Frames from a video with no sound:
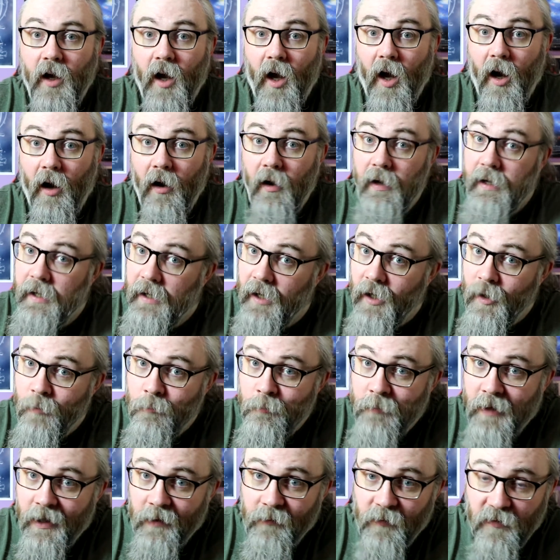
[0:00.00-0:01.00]
Hi,
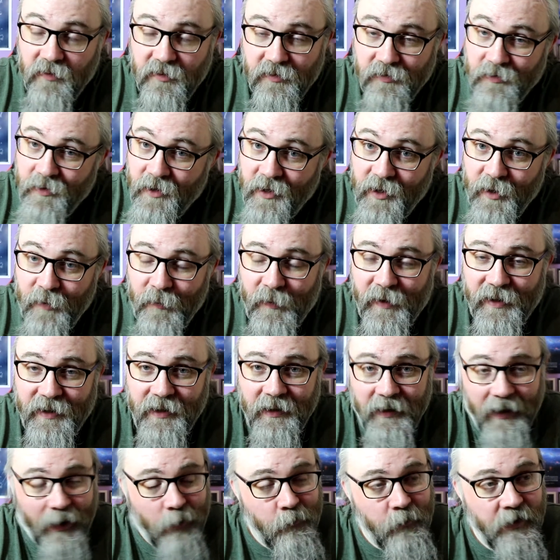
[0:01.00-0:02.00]
I'm Matt, this is Nerdy
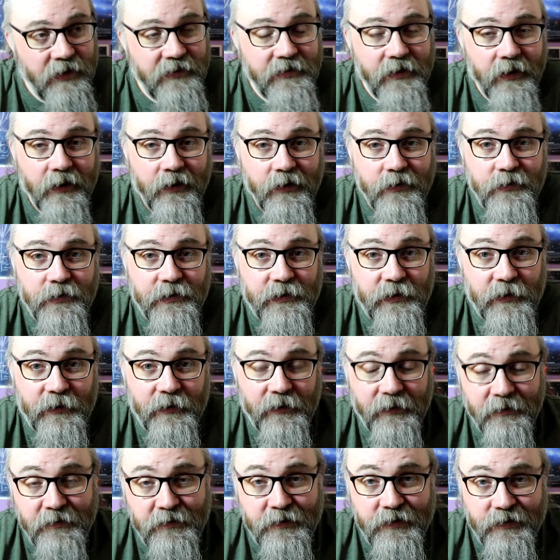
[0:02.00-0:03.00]
Wordy, and we're telling
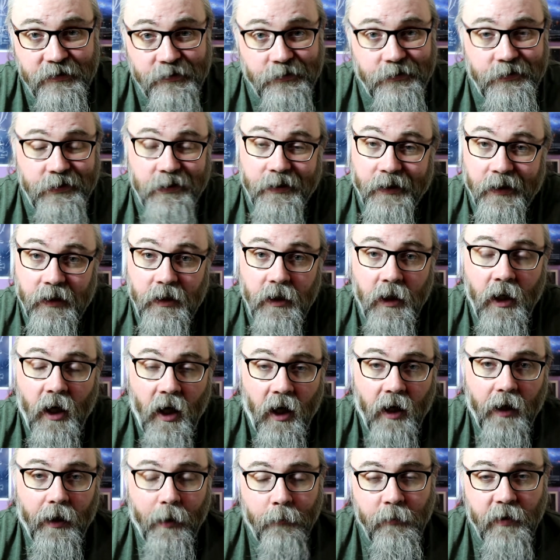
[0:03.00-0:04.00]
stories. Today,
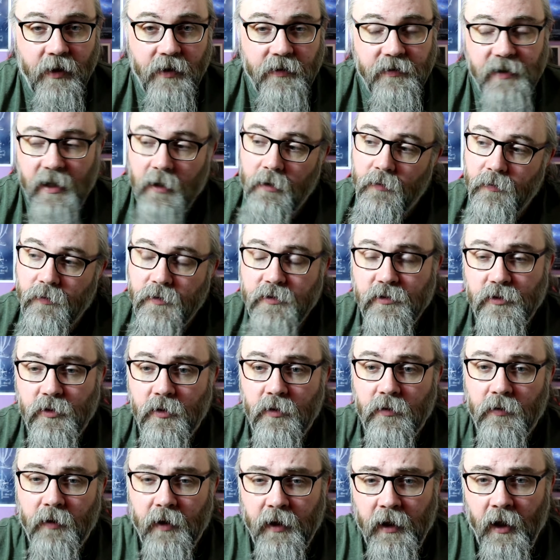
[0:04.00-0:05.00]
I'm going to tell you the
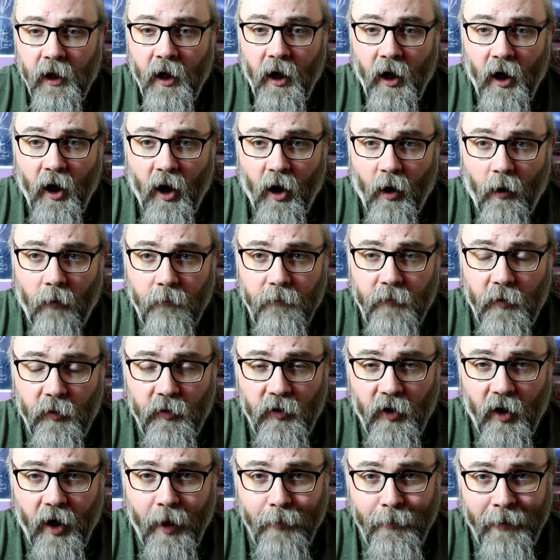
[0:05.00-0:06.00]
story of the
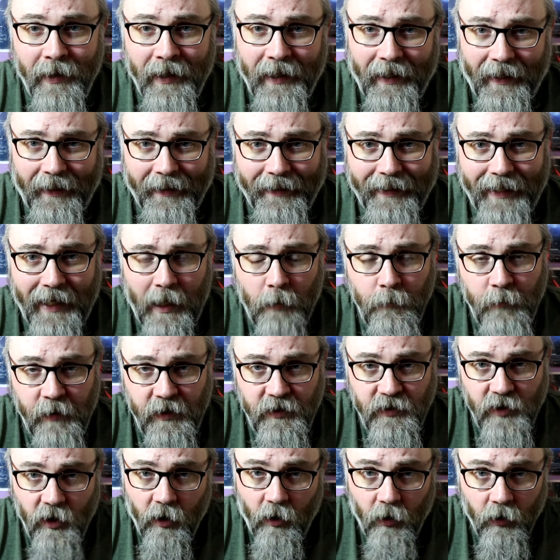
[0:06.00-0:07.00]
time a yappy
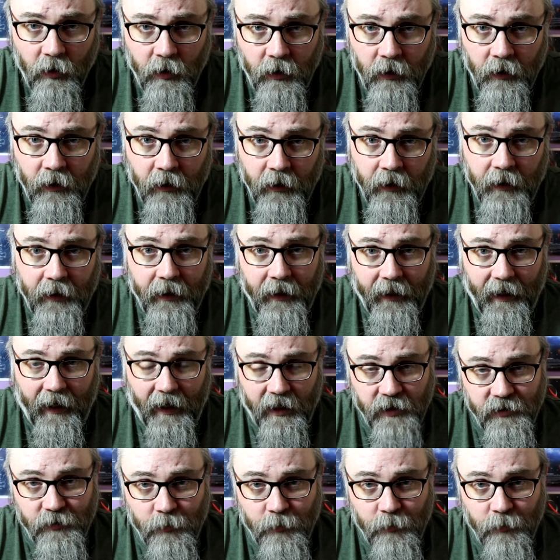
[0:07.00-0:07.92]
dog and